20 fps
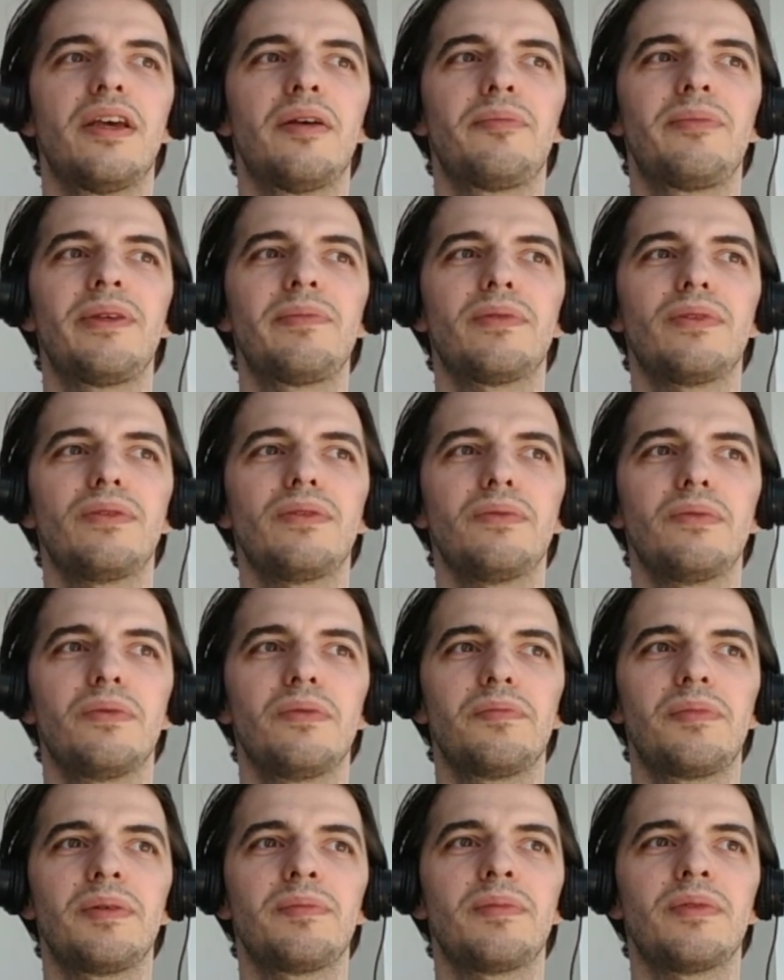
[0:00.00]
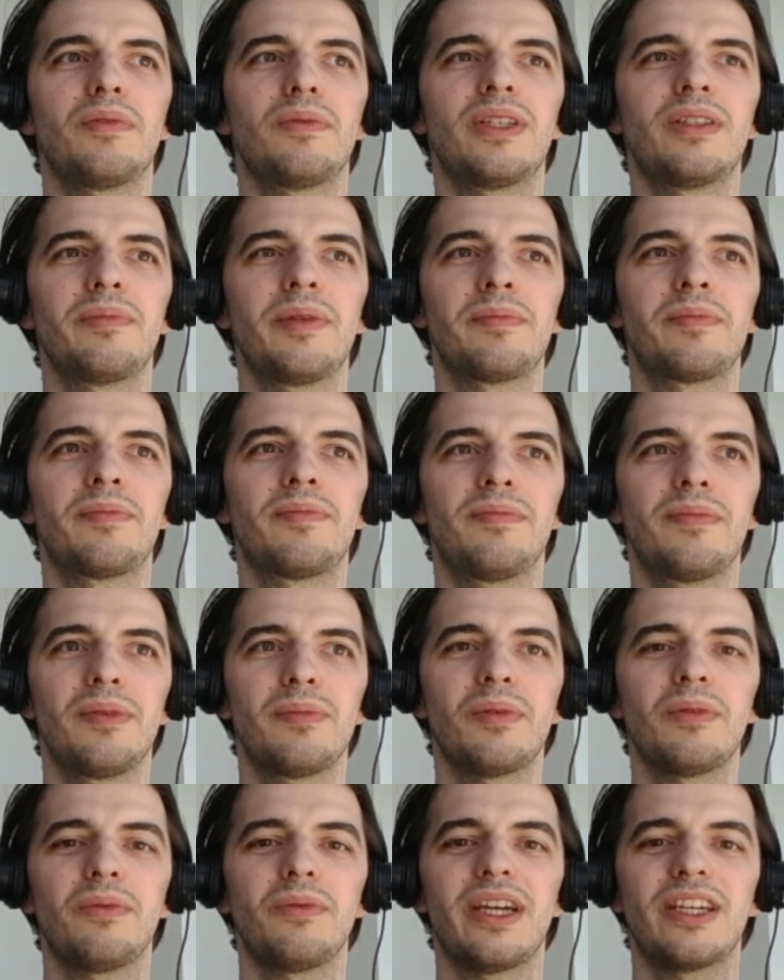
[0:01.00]
People
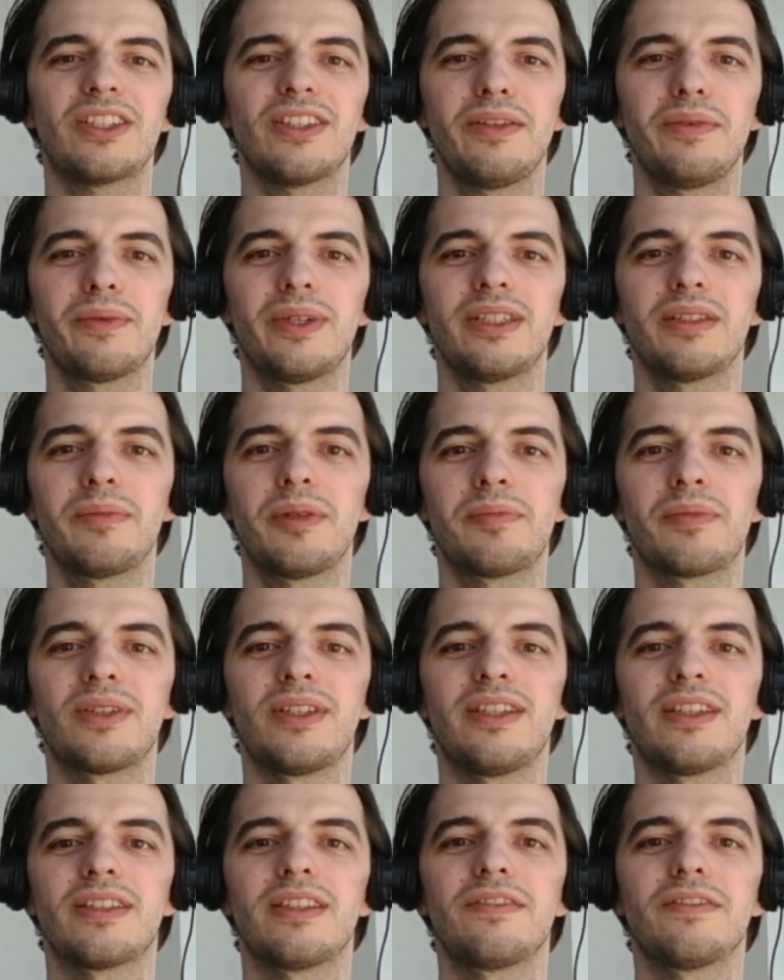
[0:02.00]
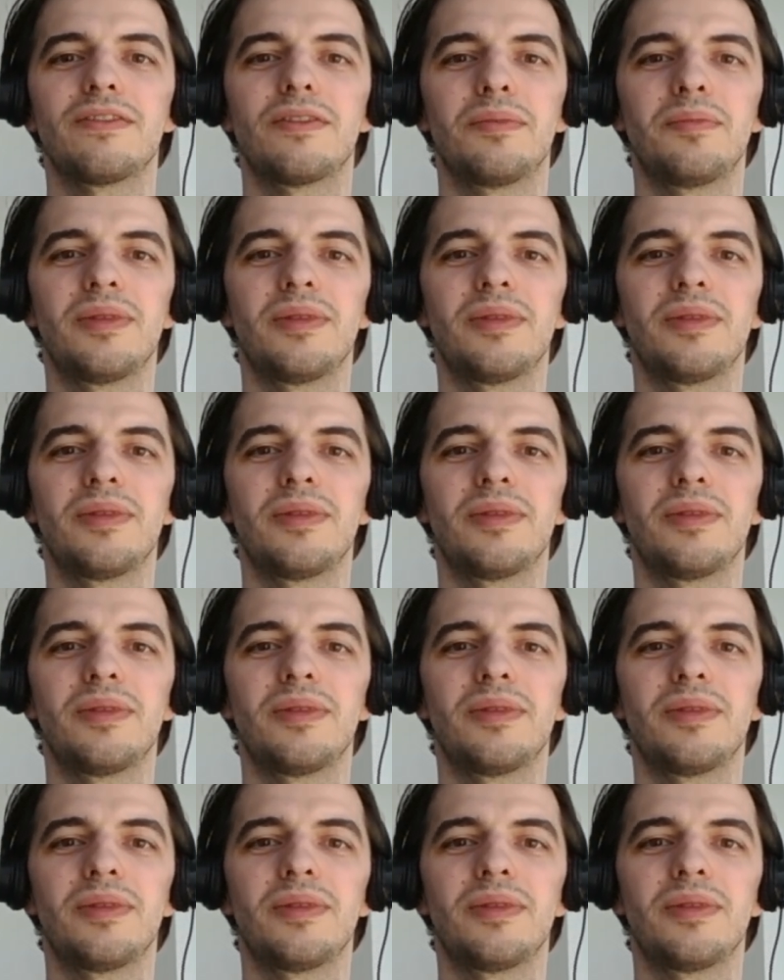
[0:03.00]
actually want to be productive,